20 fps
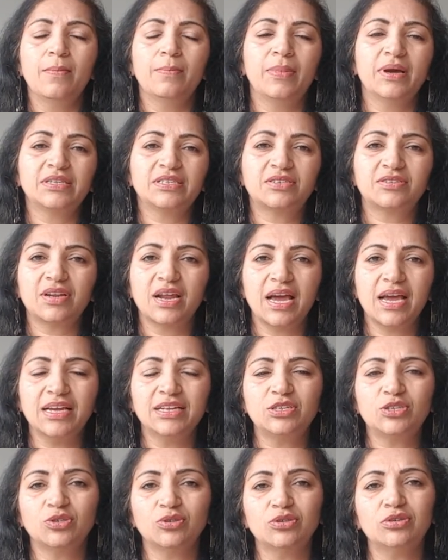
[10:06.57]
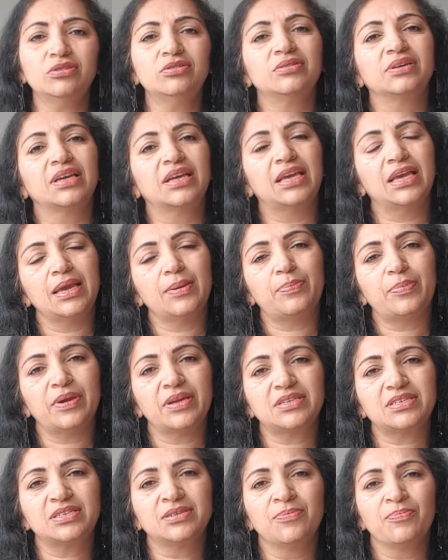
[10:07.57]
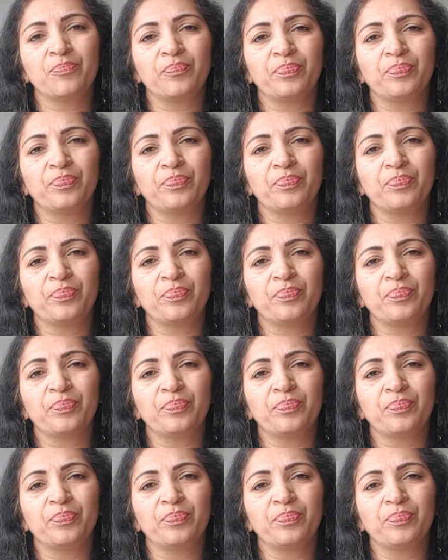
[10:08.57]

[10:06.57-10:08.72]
But try to keep it